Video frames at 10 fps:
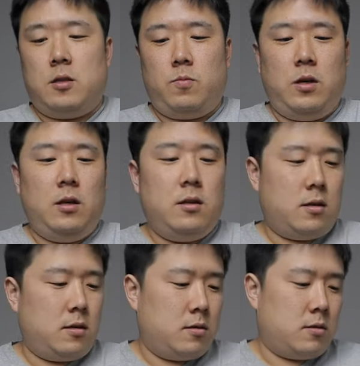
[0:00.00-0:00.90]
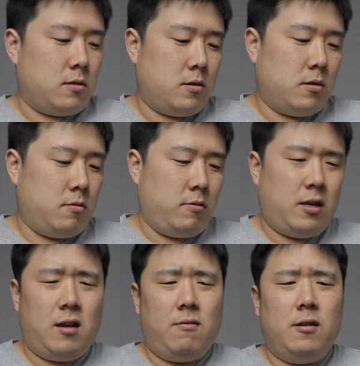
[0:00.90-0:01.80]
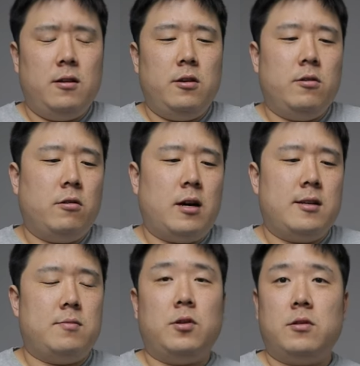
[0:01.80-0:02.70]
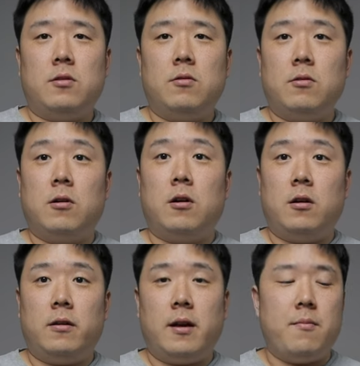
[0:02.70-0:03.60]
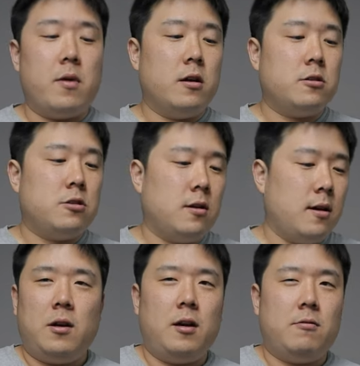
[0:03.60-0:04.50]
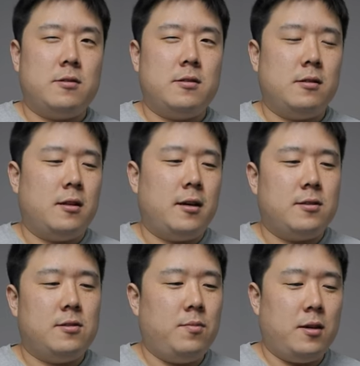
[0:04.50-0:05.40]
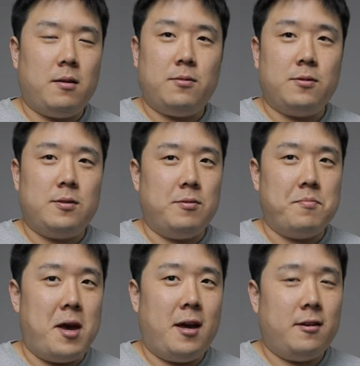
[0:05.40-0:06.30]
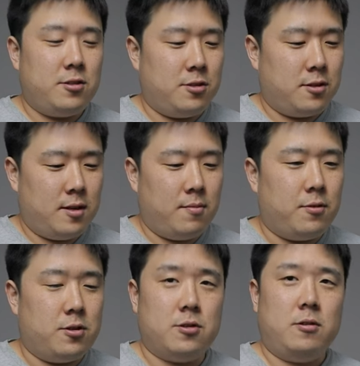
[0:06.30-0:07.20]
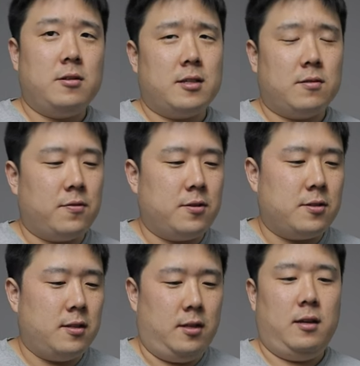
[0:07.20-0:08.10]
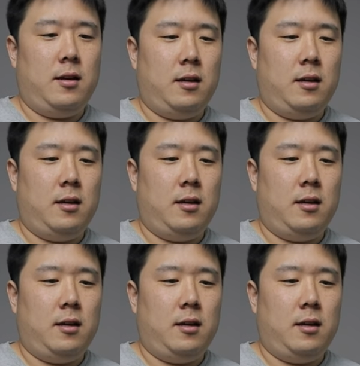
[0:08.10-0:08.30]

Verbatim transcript: speed. So we can't really utilize multi-core all that much, but I would still like to be able to manage the temperature. That's first thing.